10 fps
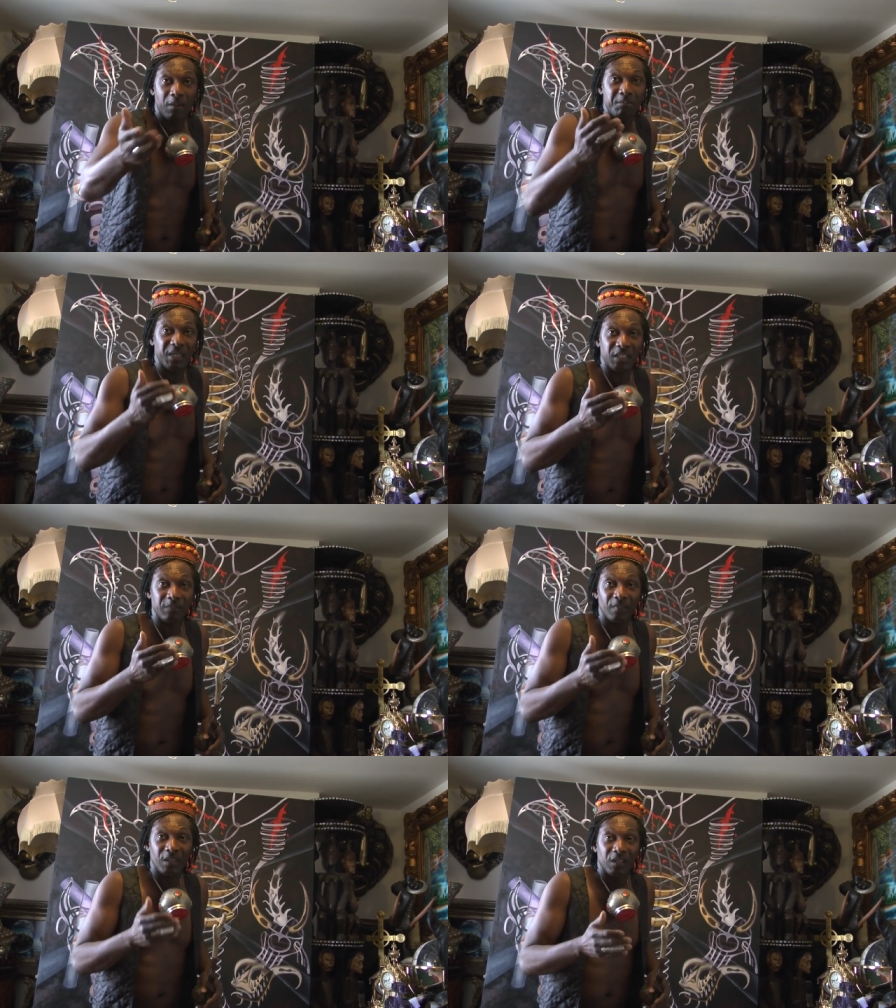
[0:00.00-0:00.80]

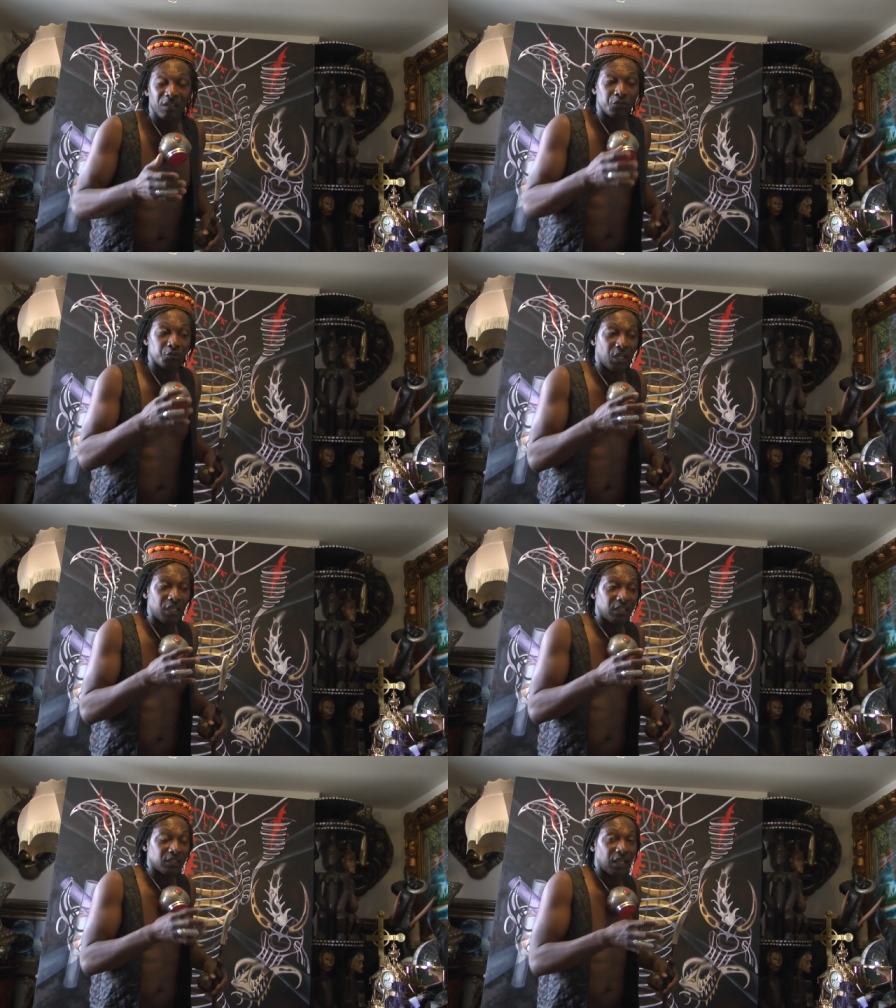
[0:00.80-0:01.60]
Meaning,
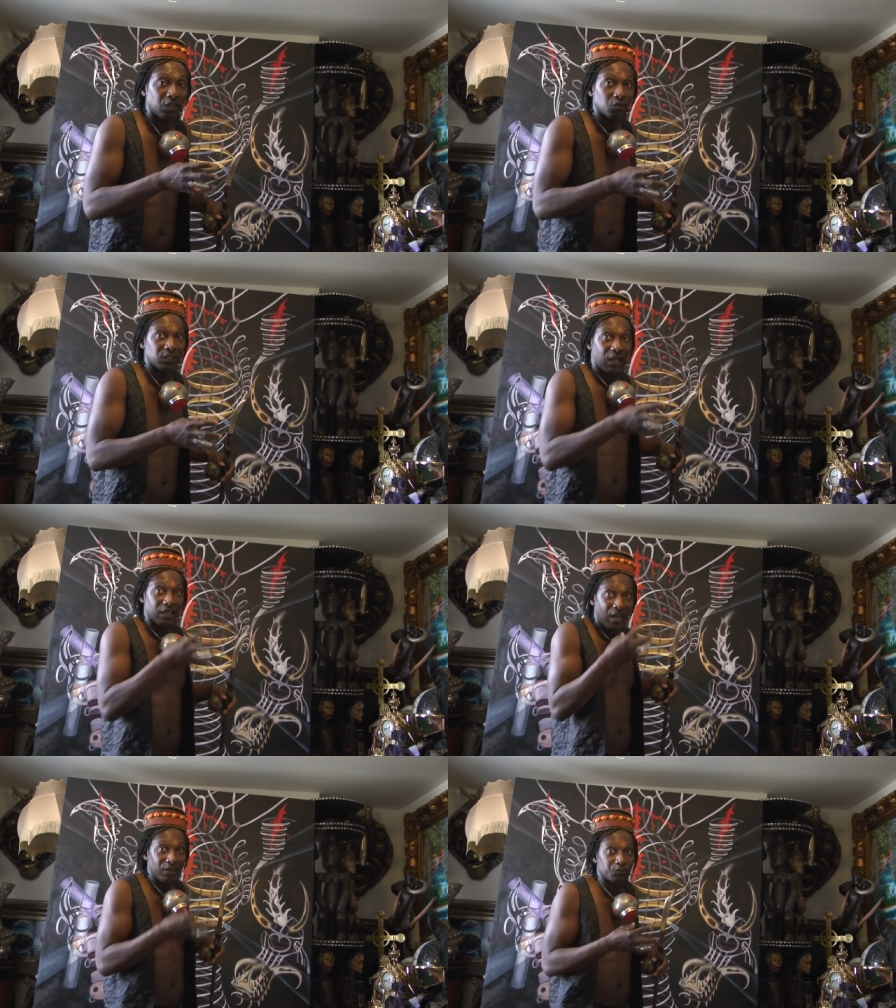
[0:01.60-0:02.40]
really, they are not
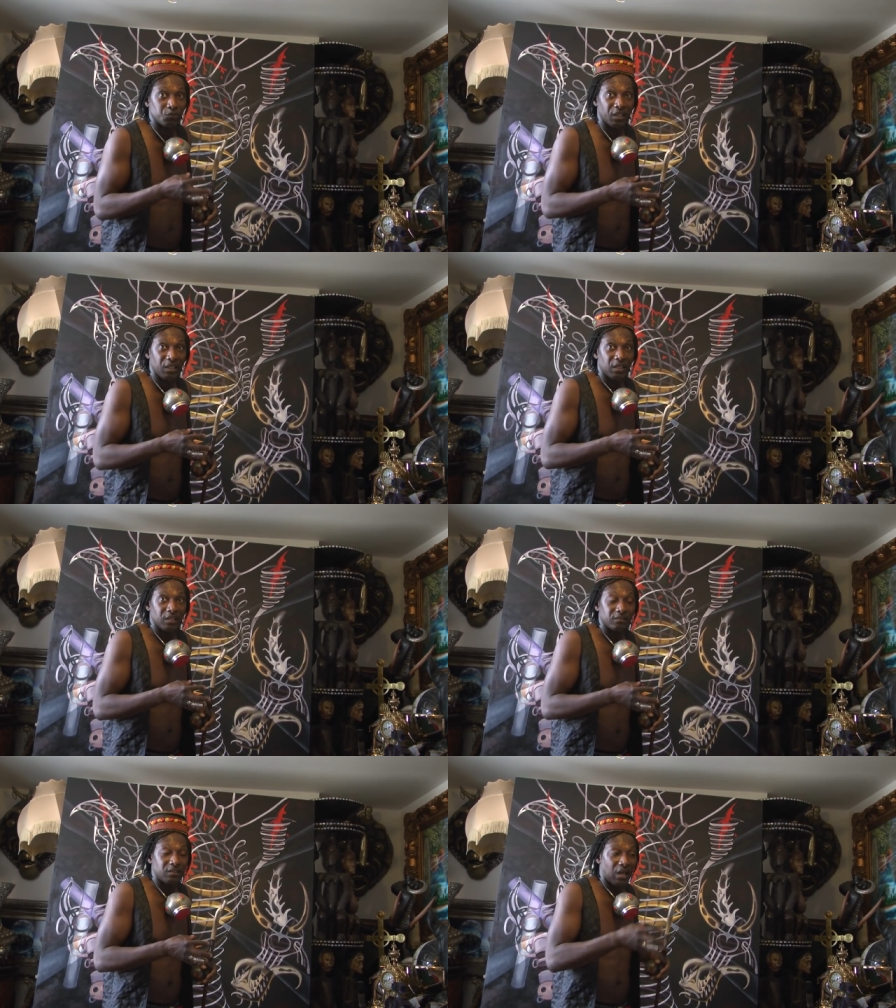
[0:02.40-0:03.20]
alive today,
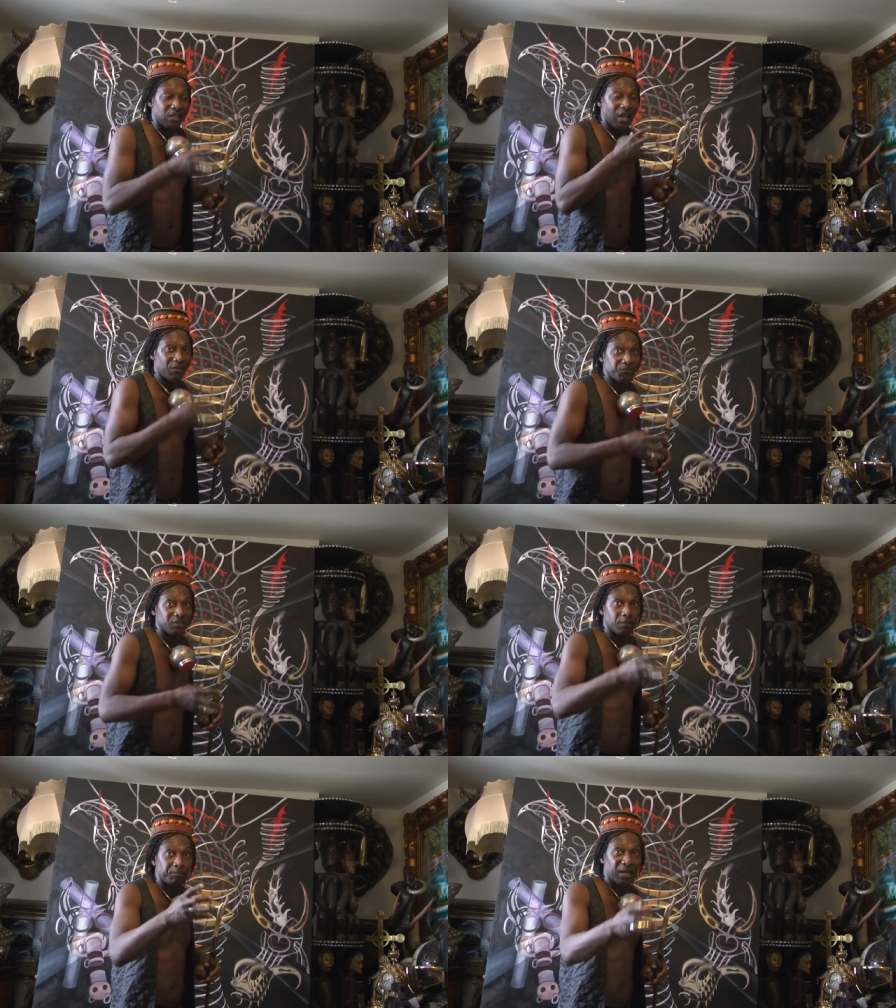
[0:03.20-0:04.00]
they are alive
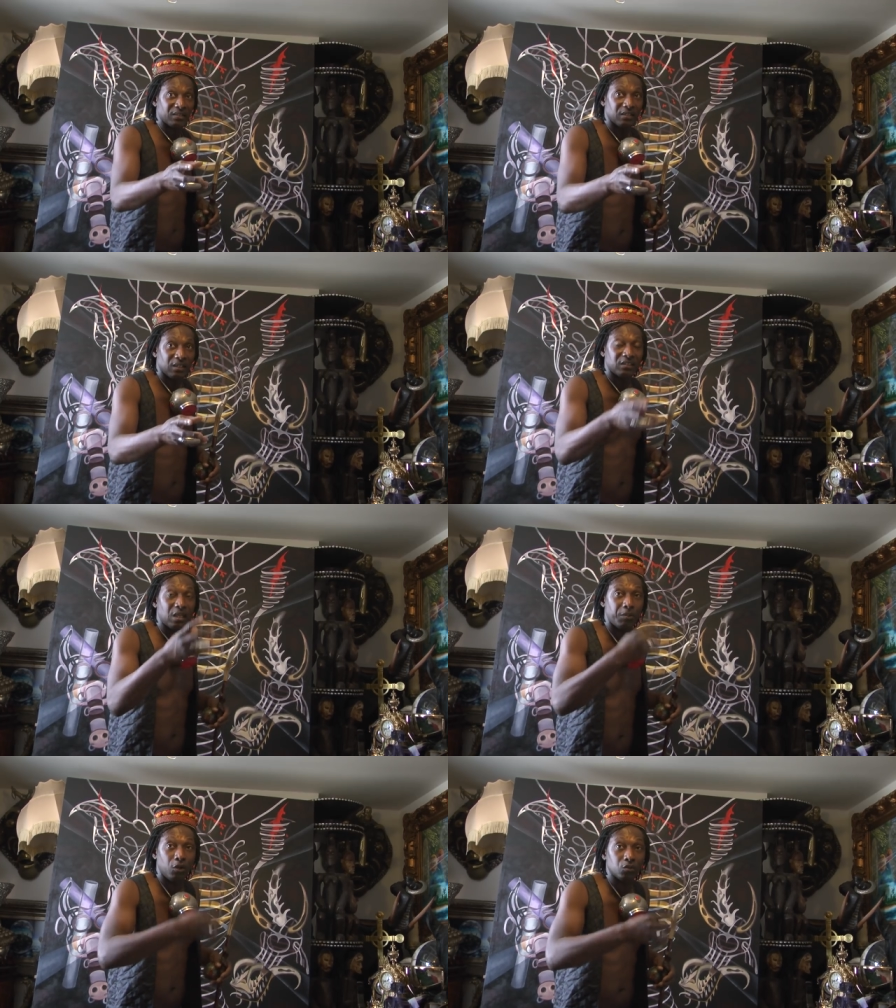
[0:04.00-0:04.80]
in the past,
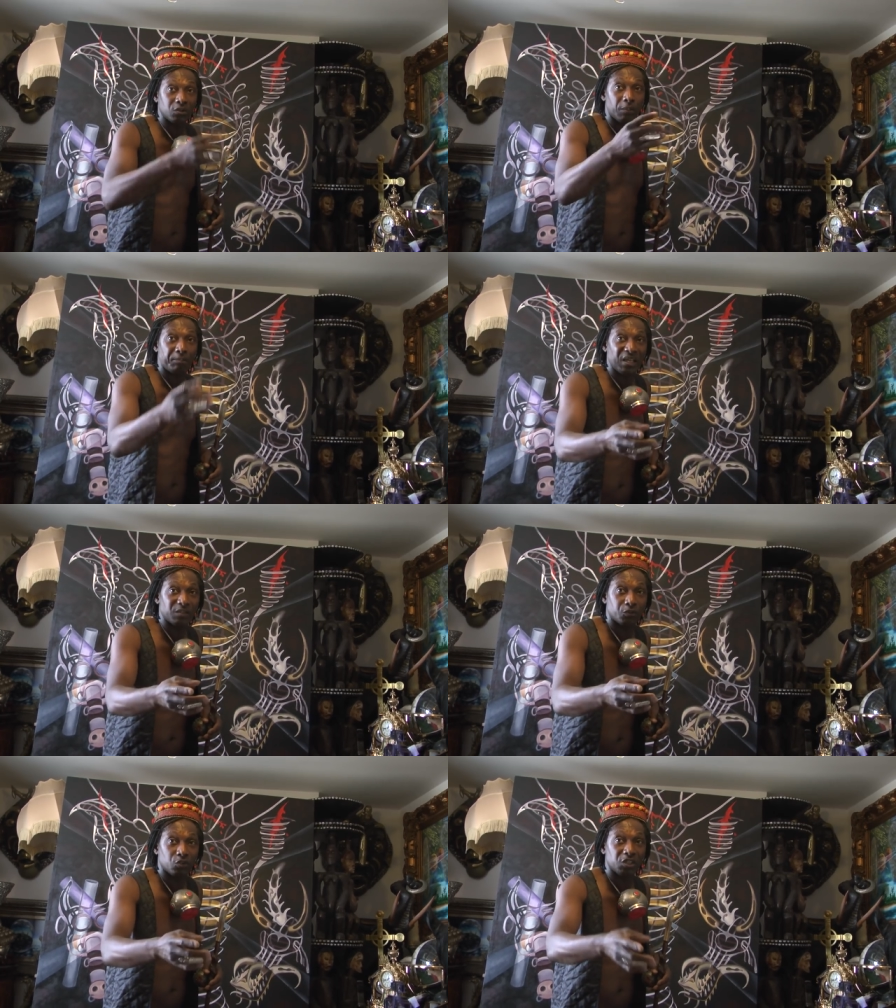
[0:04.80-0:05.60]
they belong to the
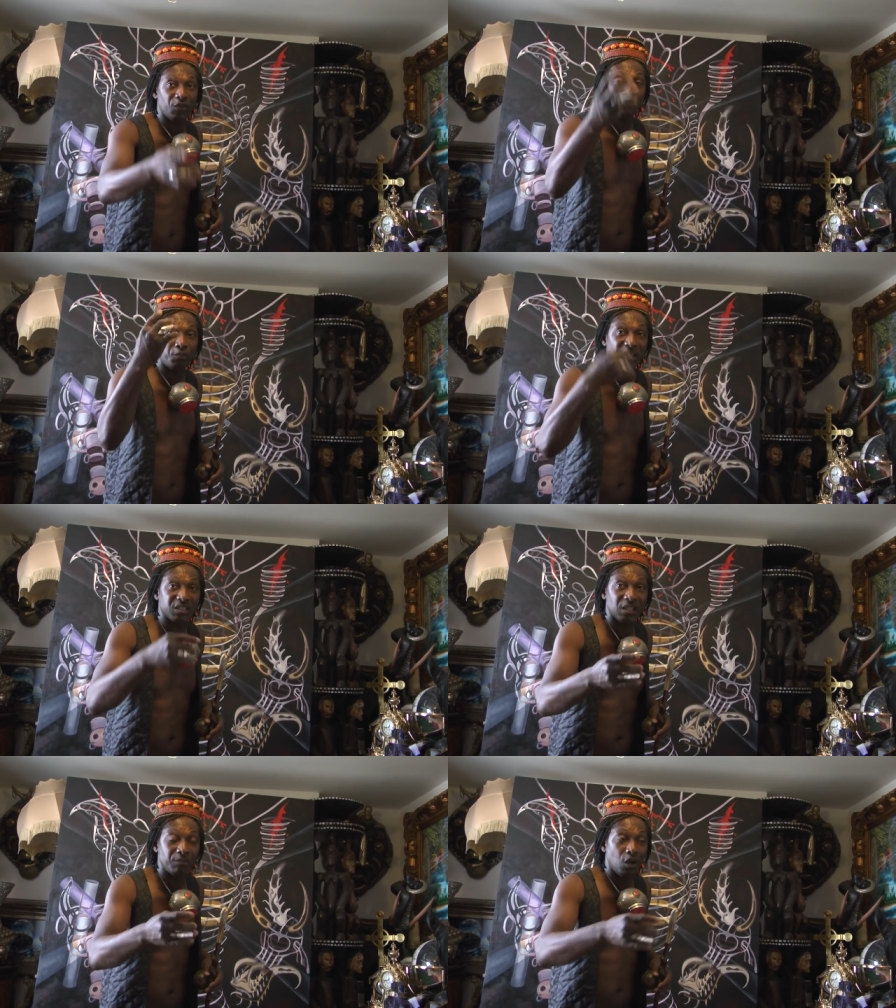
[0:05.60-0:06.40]
past, because if you
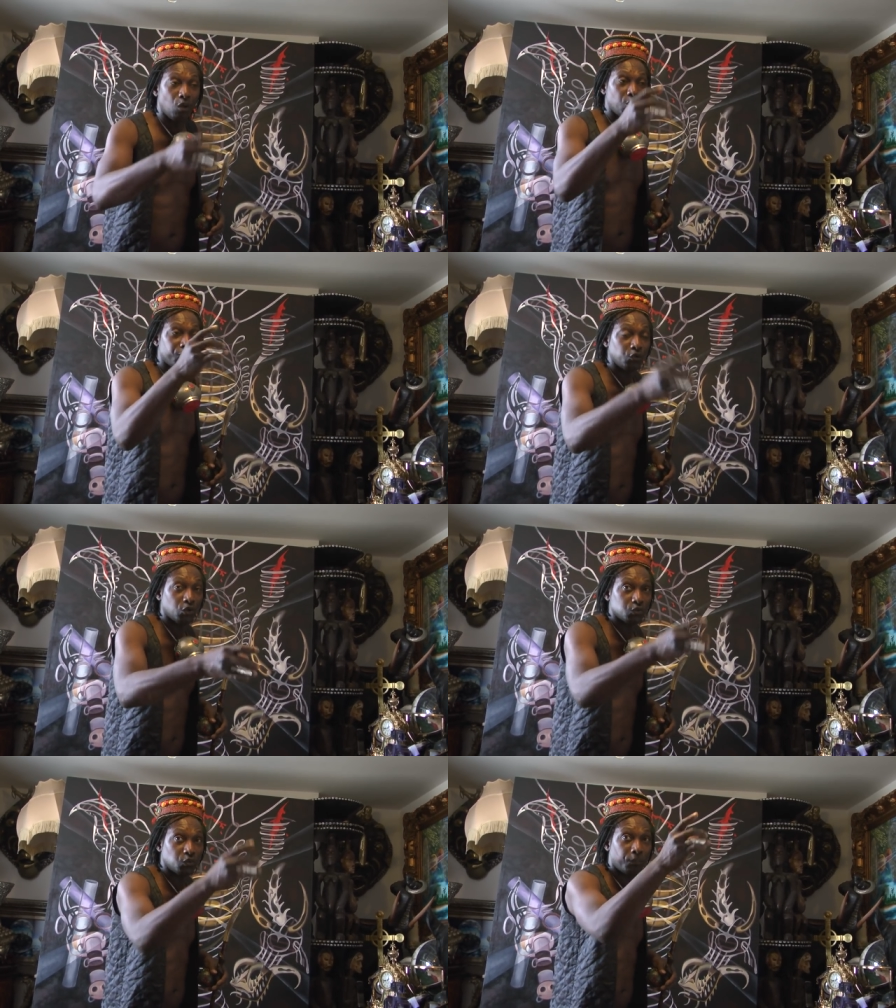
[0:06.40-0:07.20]
mix them with
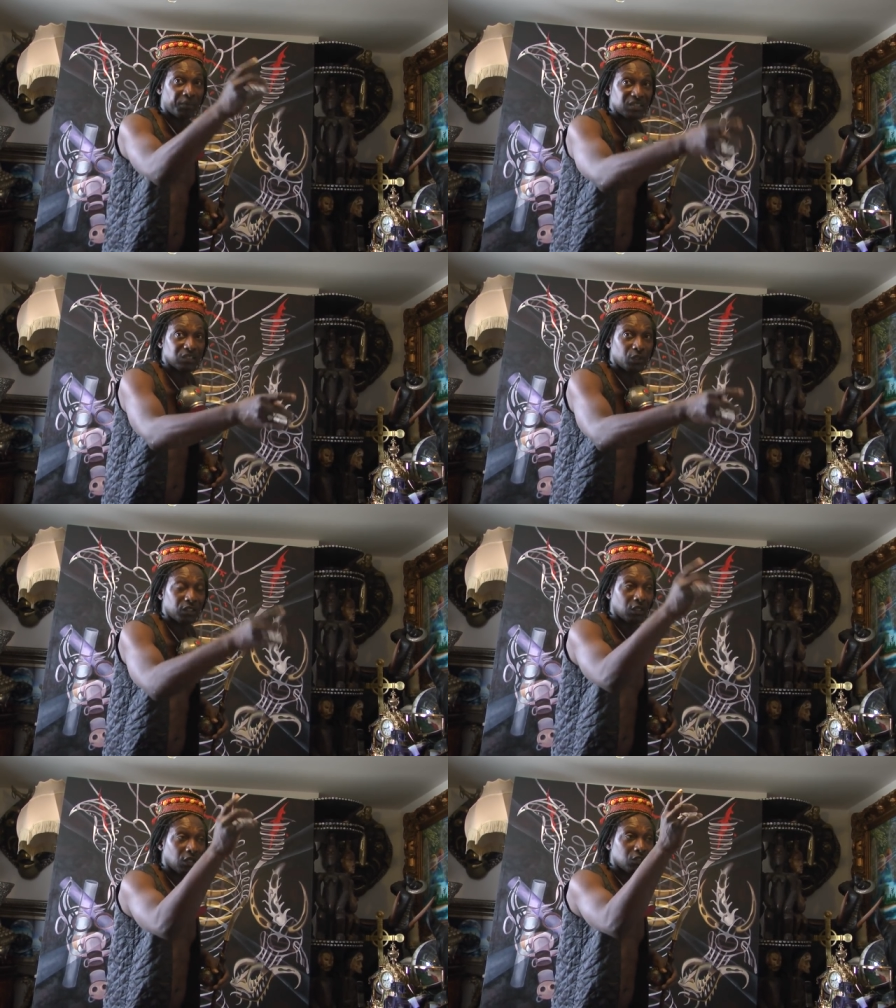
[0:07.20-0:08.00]
those who passed away